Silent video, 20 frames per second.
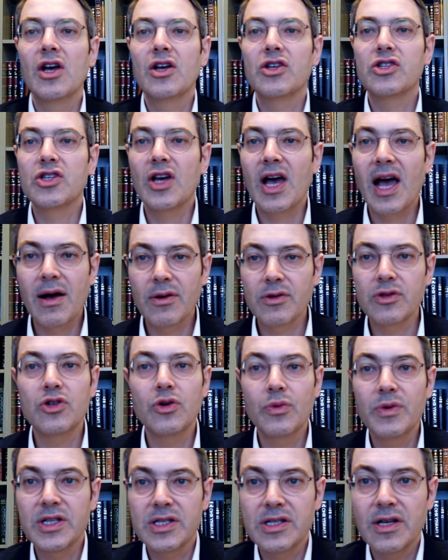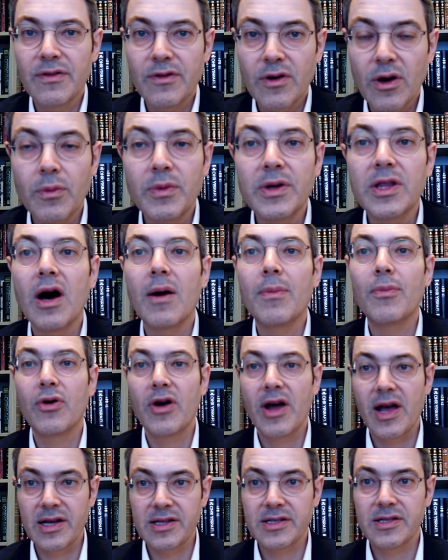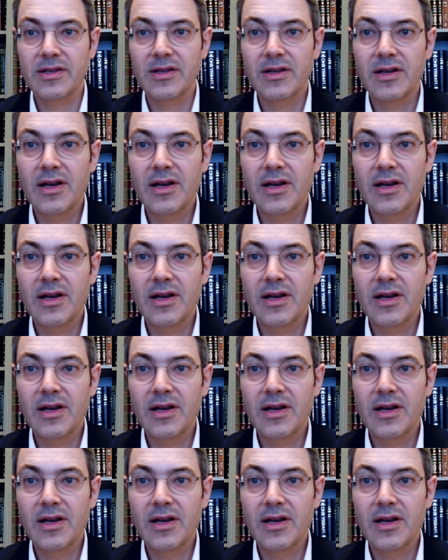so how do we serve God? With our prayers.